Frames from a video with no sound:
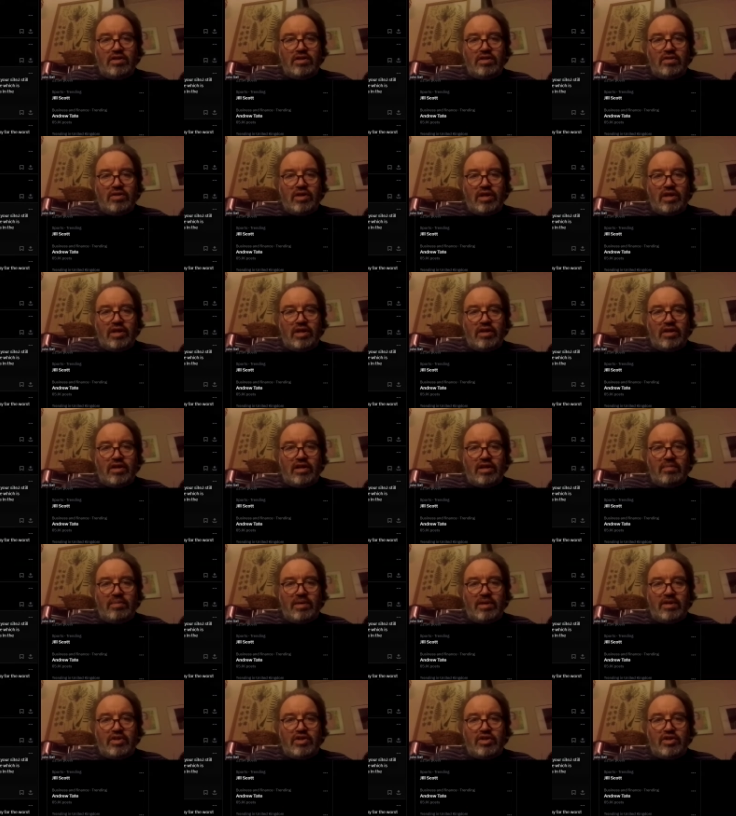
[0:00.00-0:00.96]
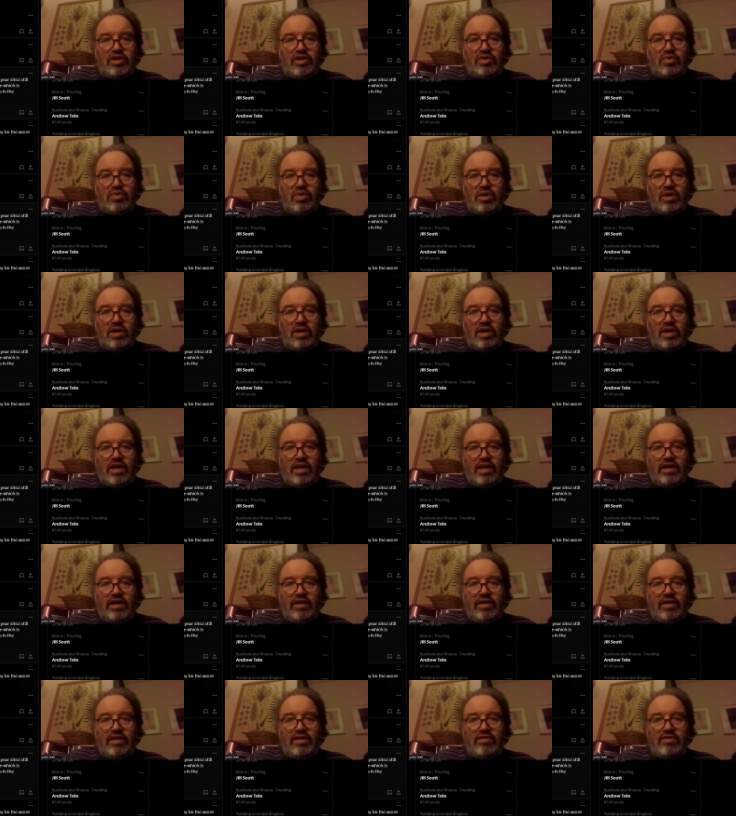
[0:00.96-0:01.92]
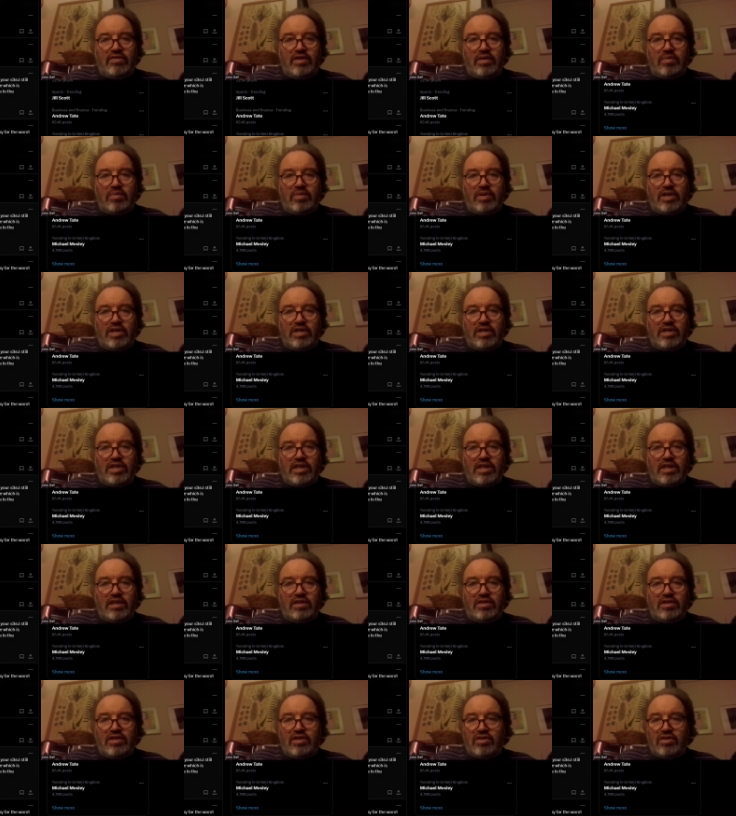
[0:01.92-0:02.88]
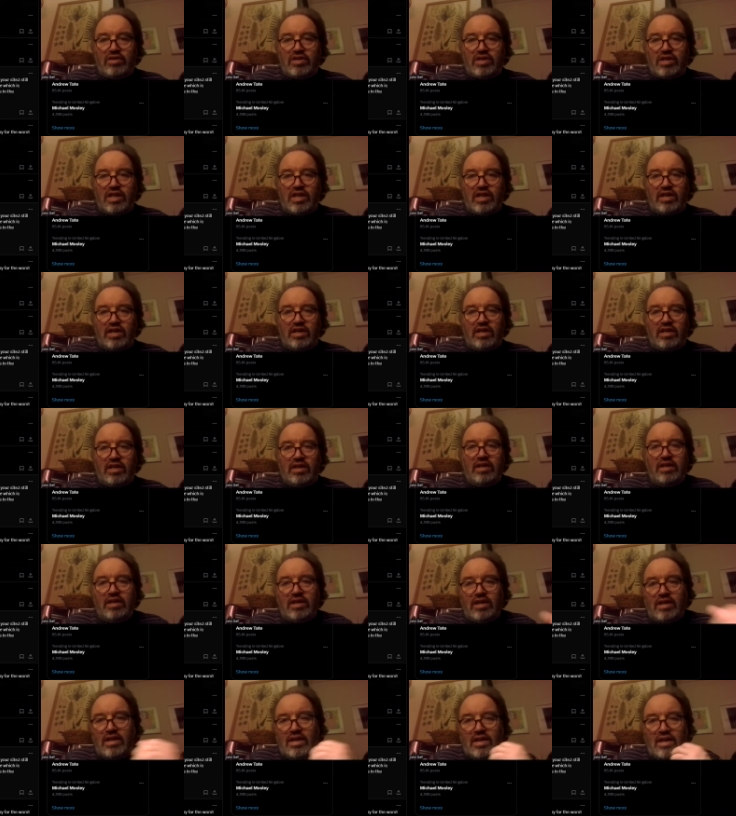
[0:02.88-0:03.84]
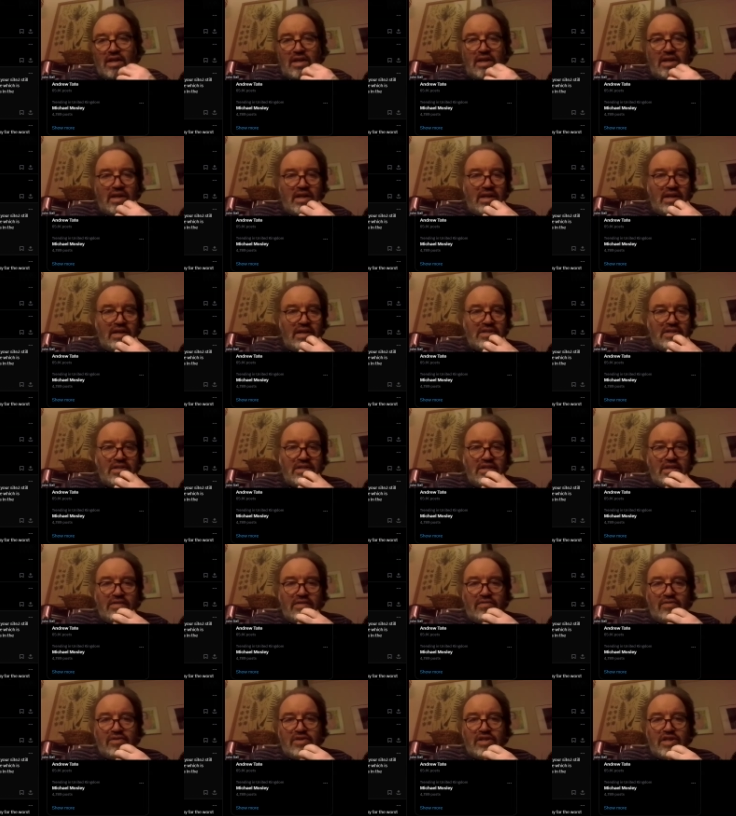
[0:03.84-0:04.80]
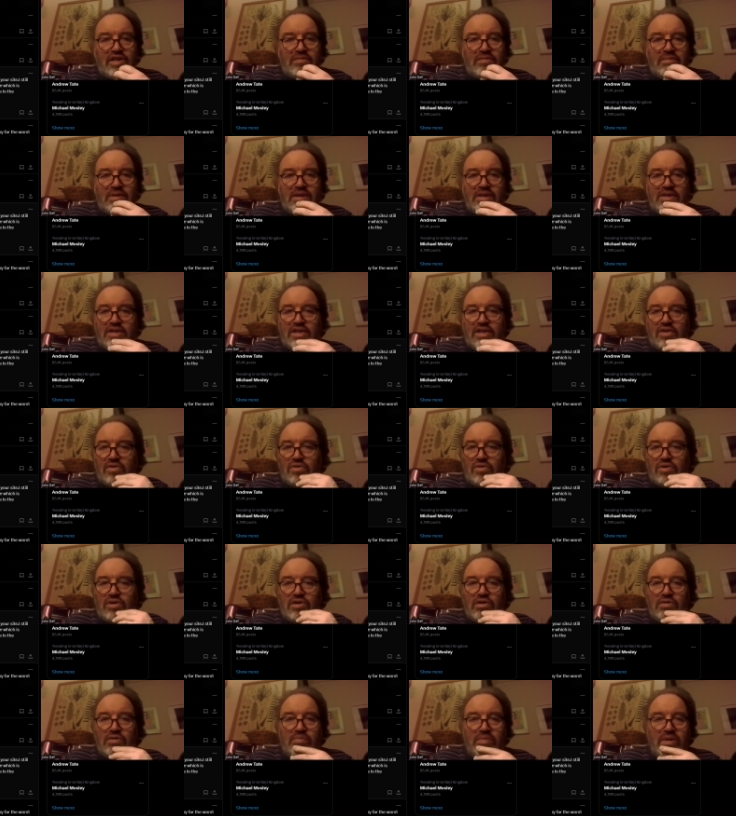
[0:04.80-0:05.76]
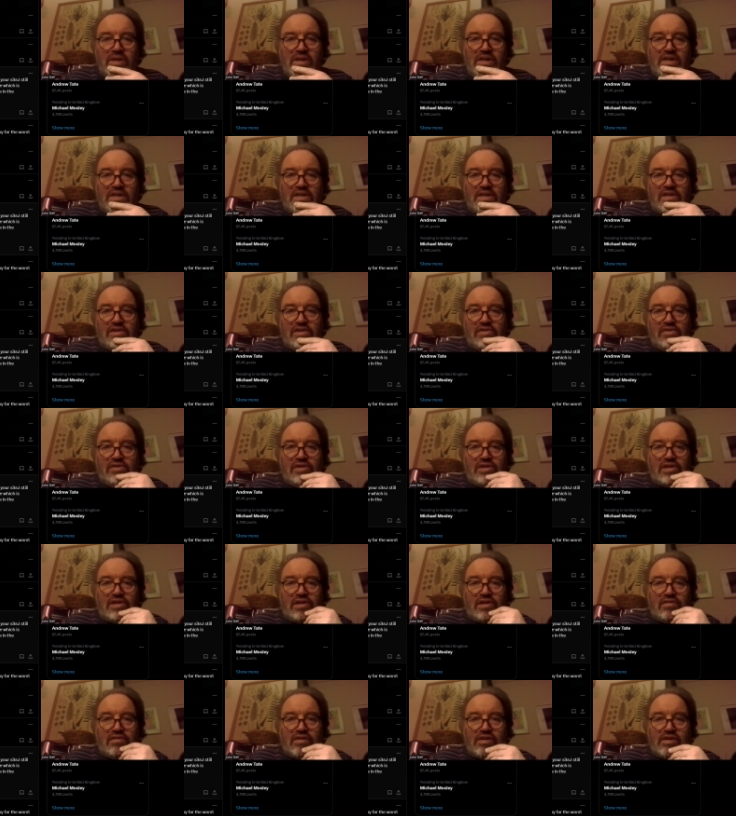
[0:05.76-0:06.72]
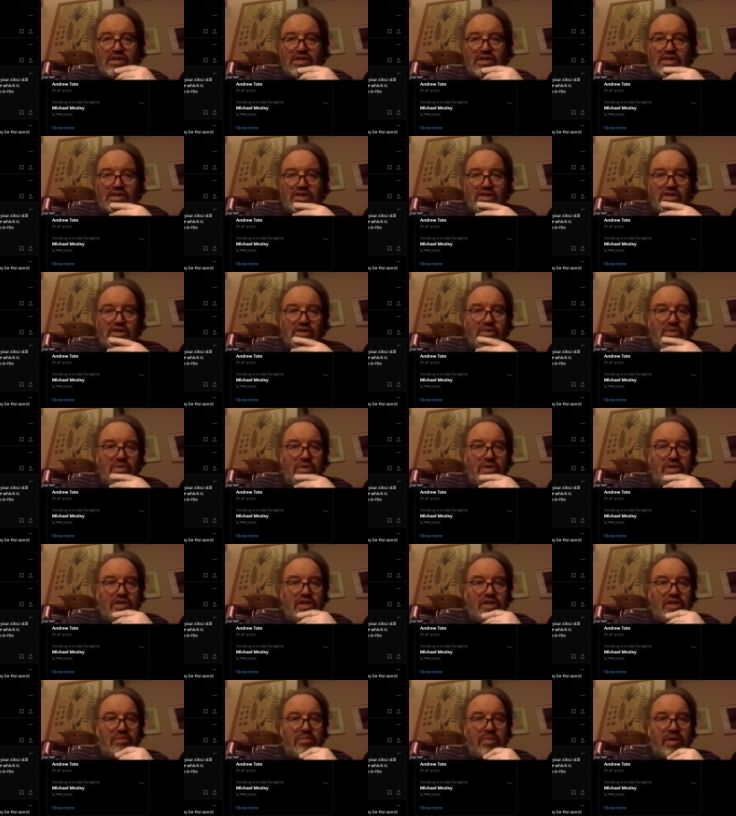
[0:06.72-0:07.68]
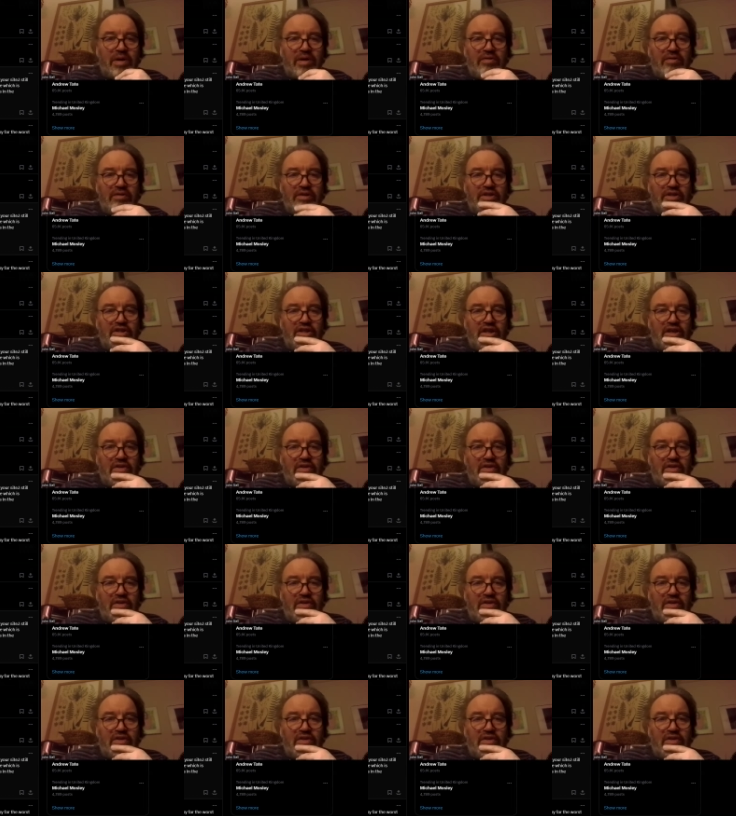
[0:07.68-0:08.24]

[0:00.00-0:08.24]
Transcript: Still can't connect my Trust wallet I used for the pre-sale to your site. I still haven't received my token. Please can you resolve this issue, which is apparently